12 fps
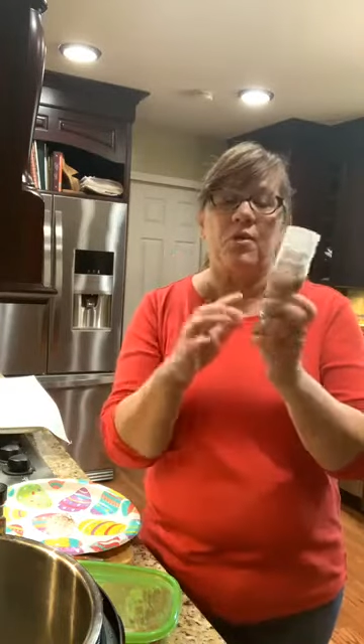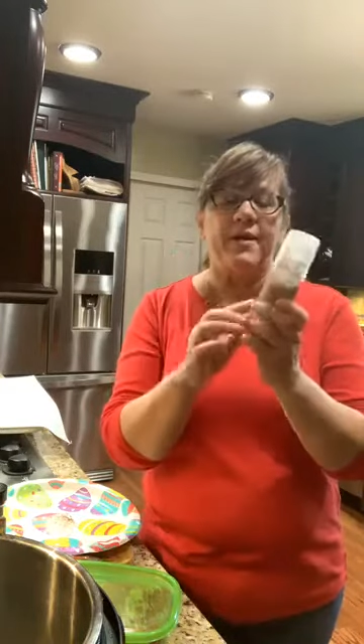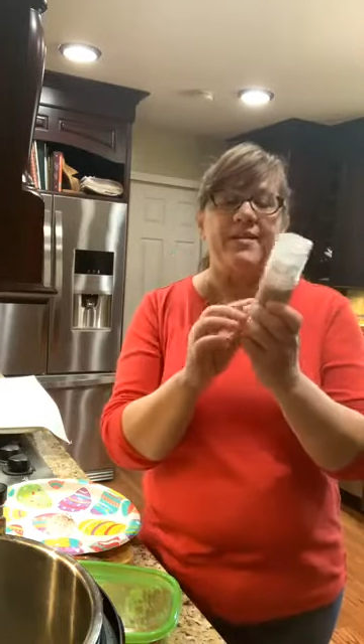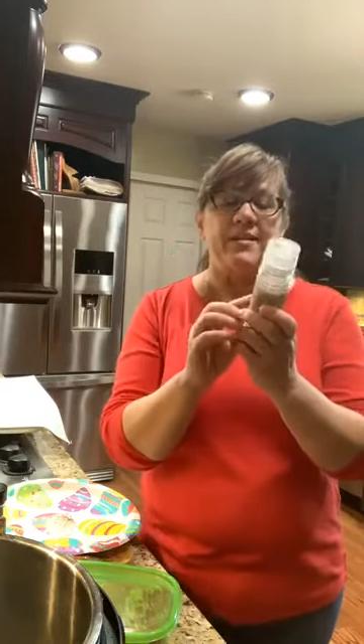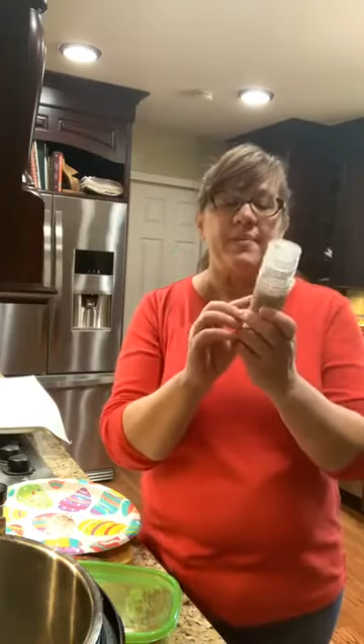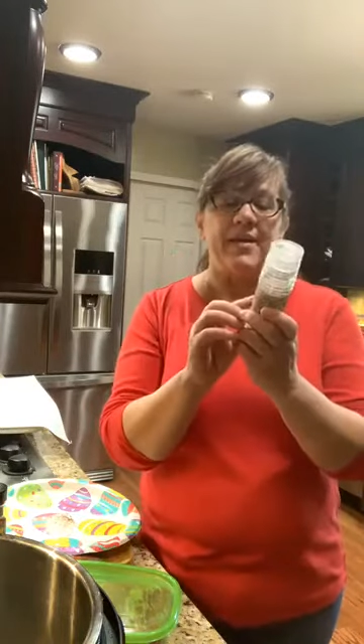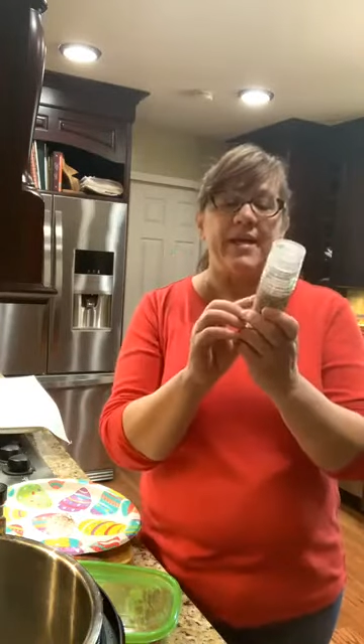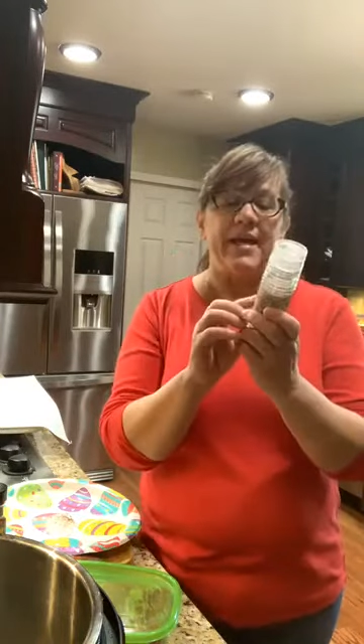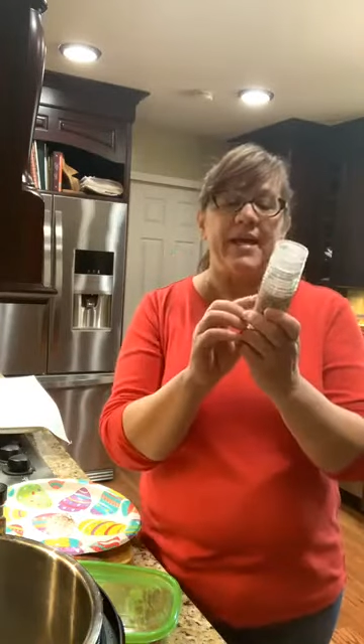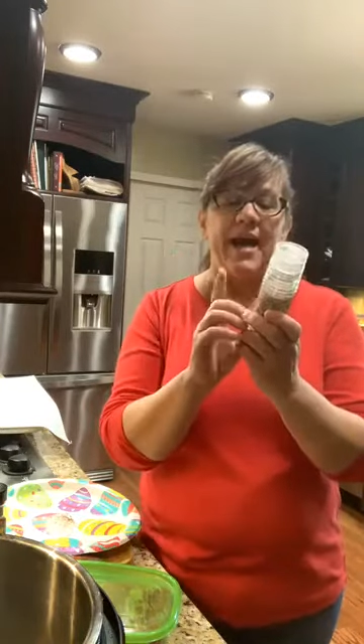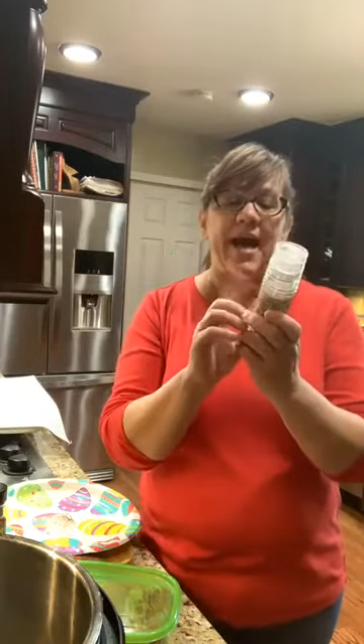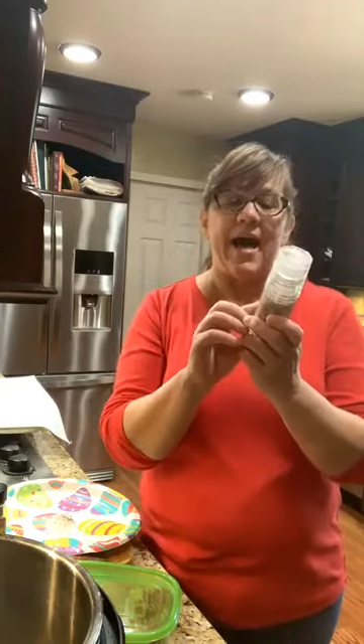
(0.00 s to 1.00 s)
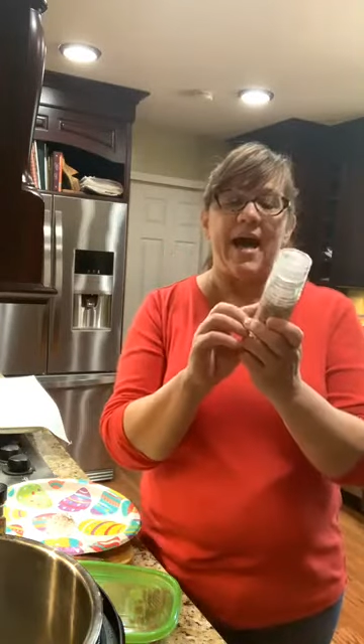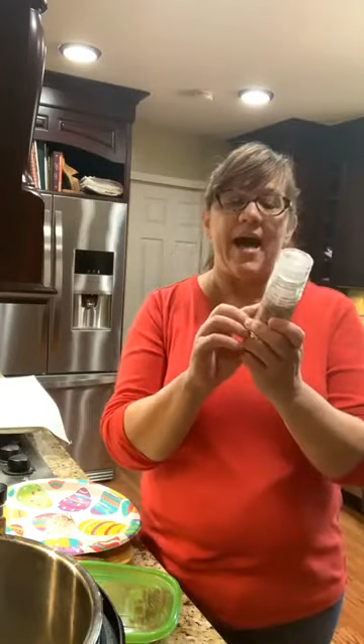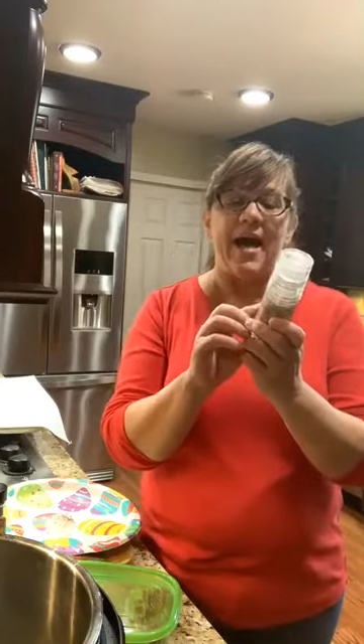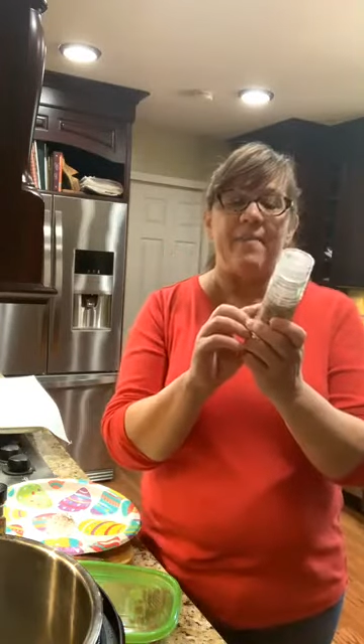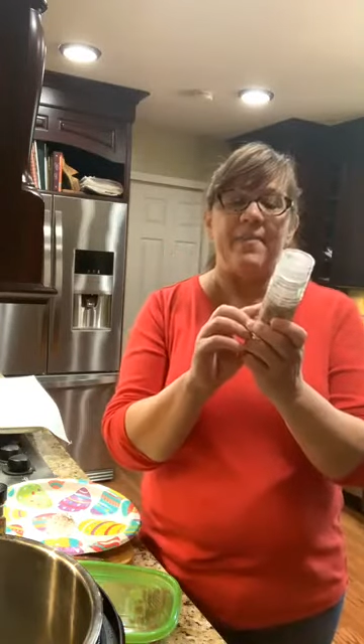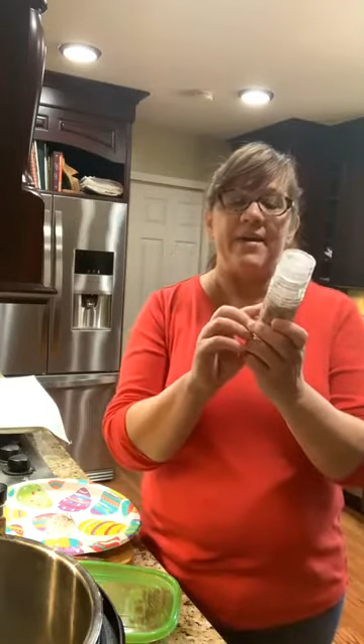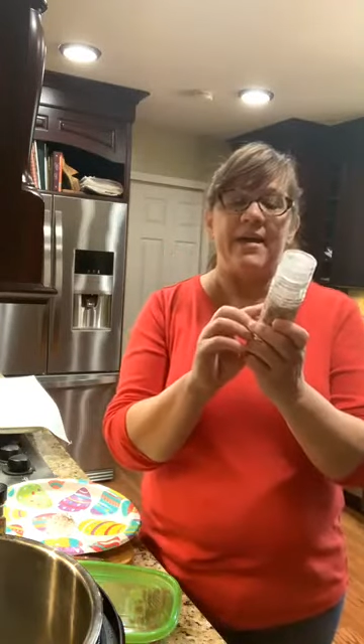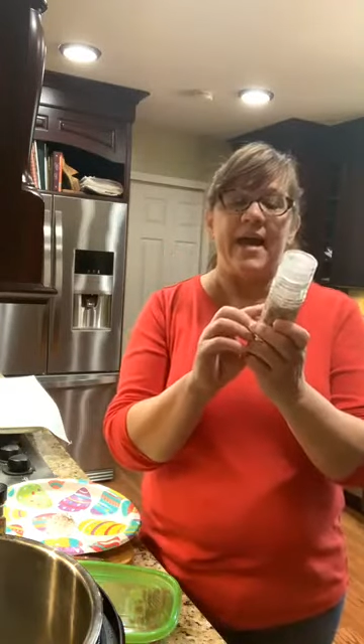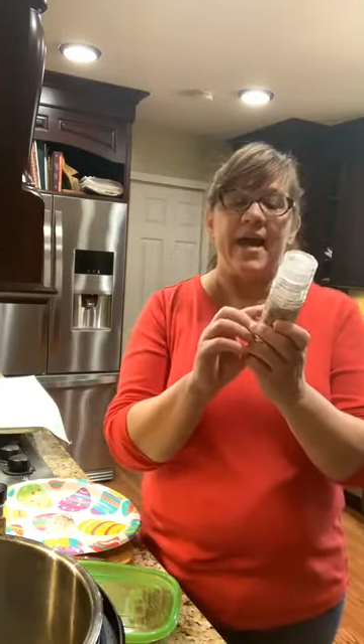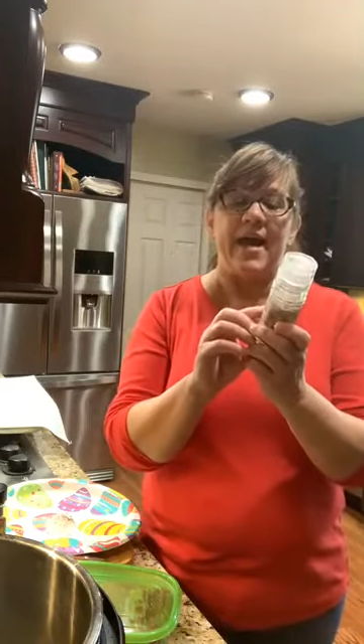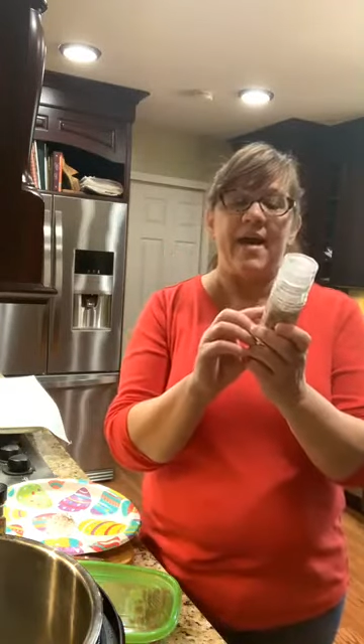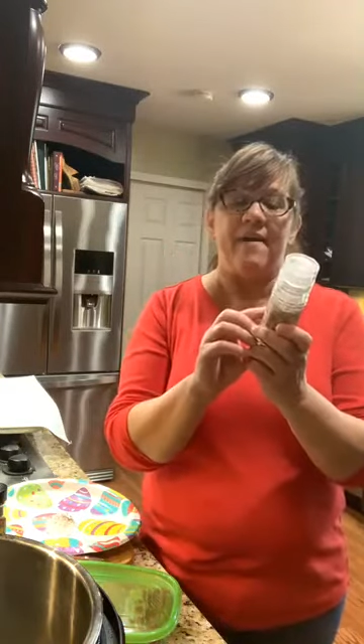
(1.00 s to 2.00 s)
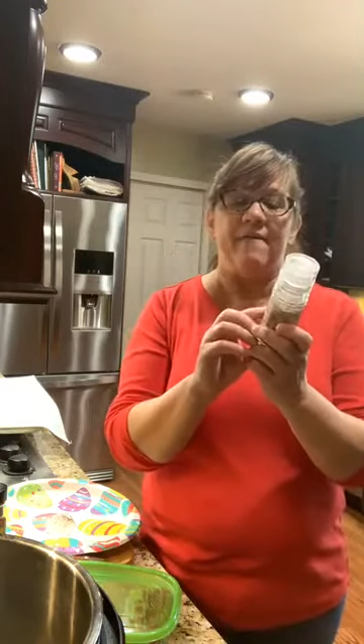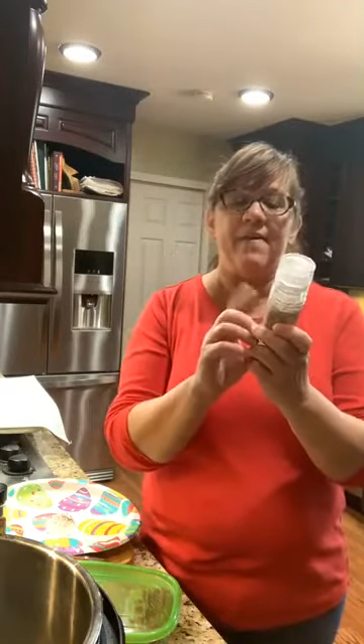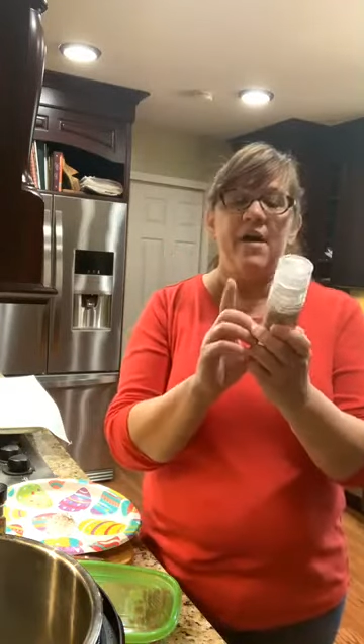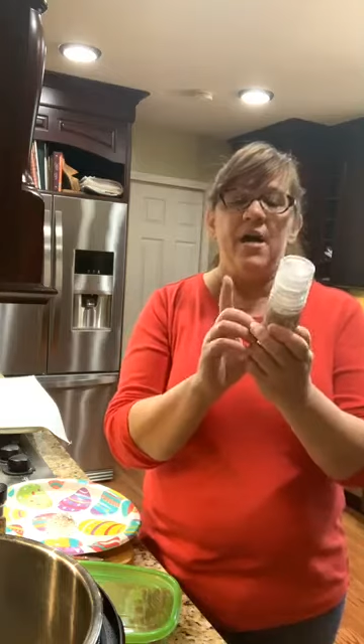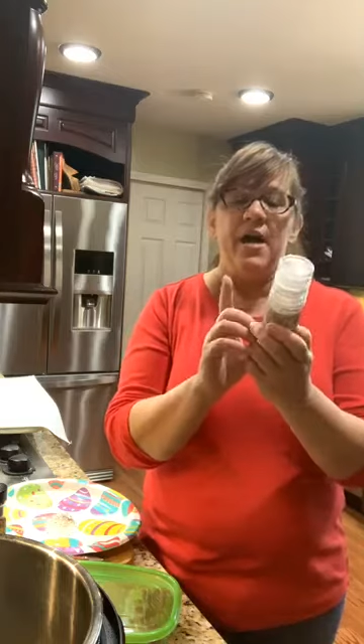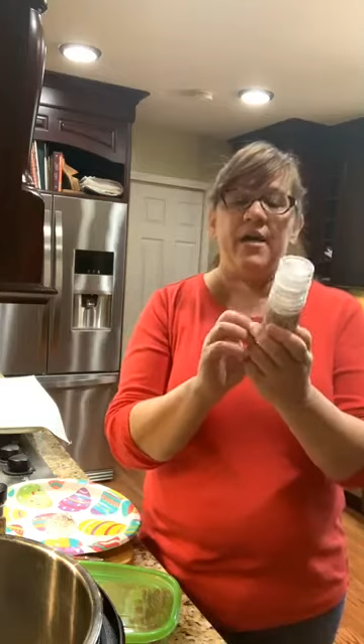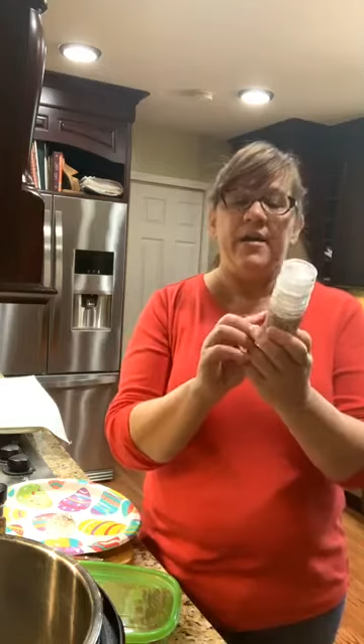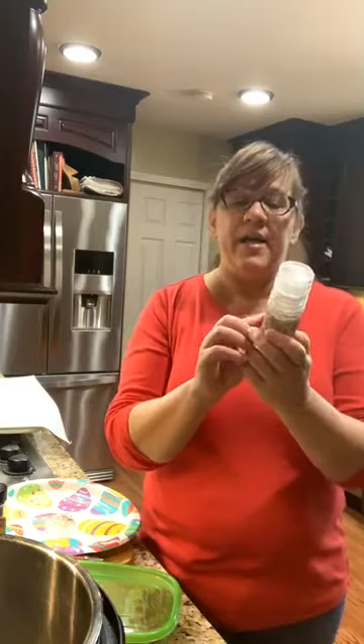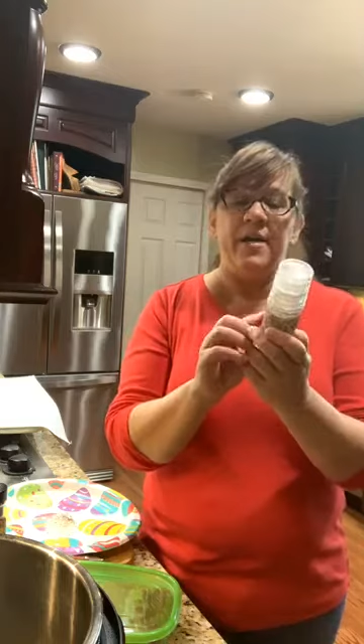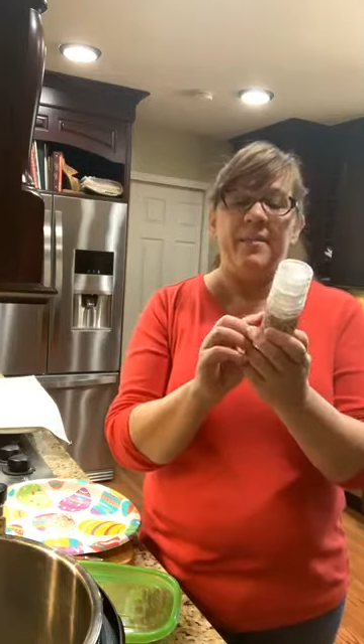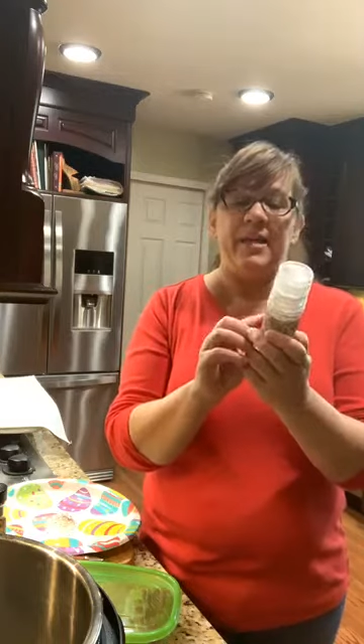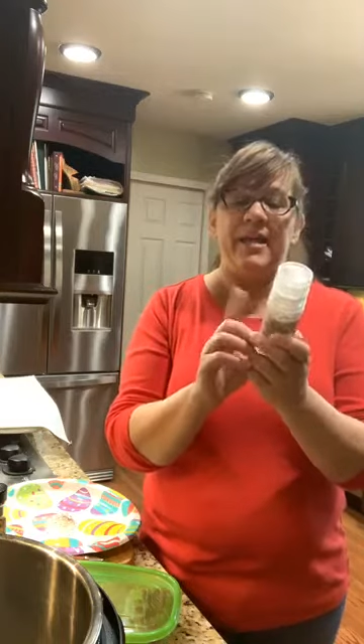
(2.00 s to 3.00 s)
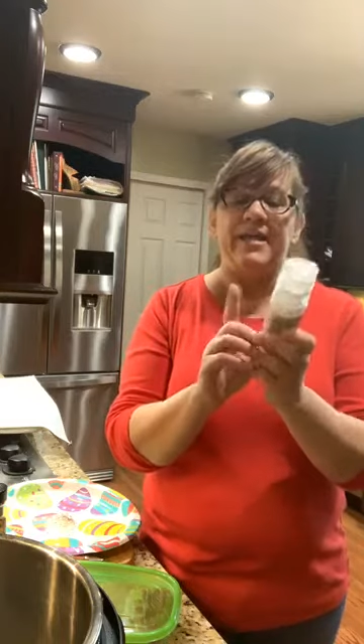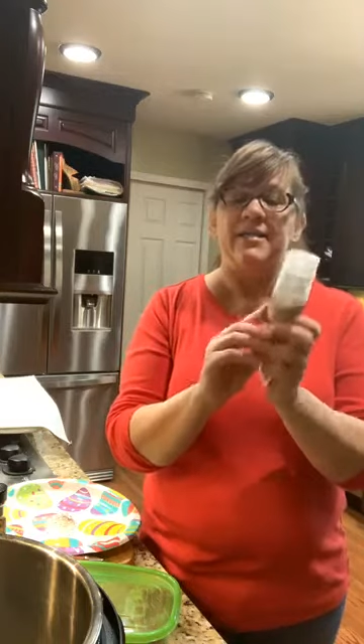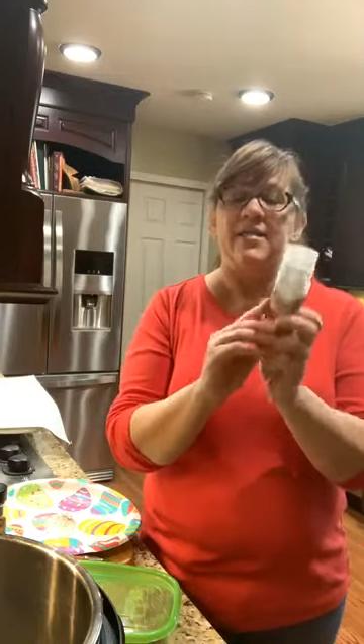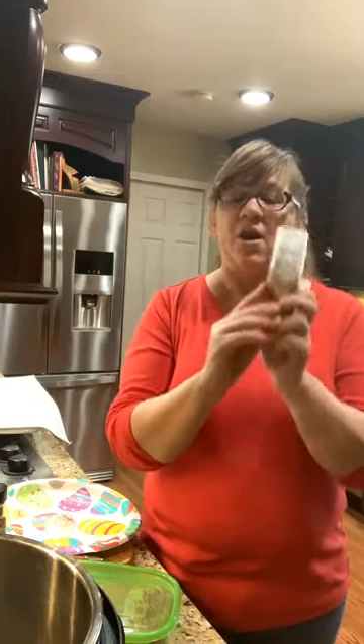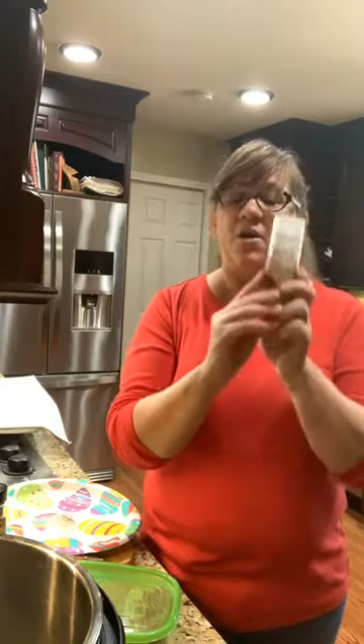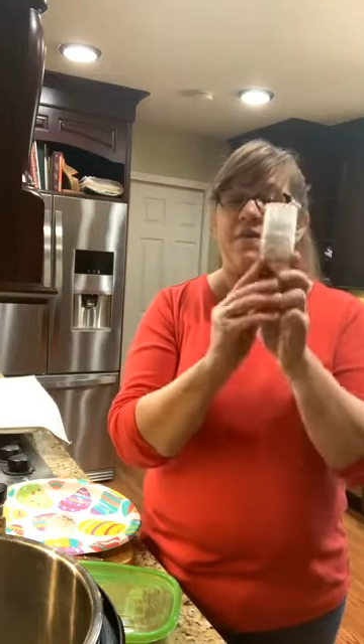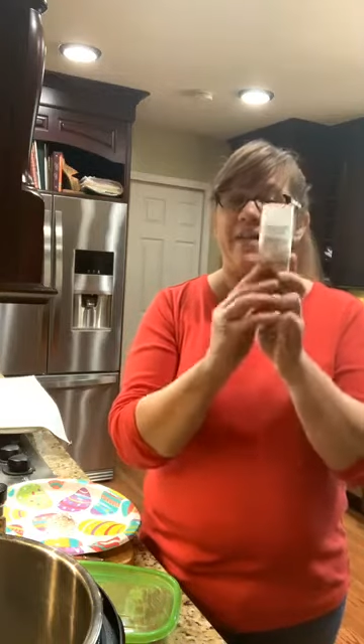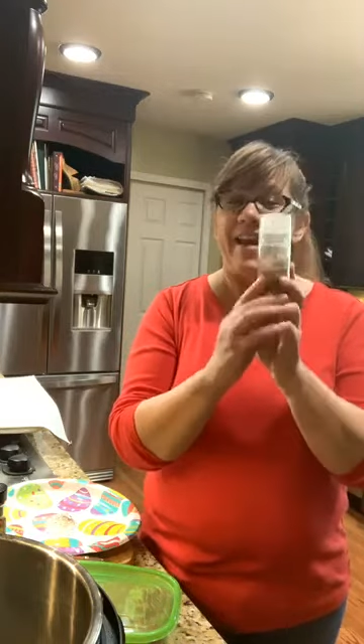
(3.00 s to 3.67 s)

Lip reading: recipe, I happen to have Himalayan salt that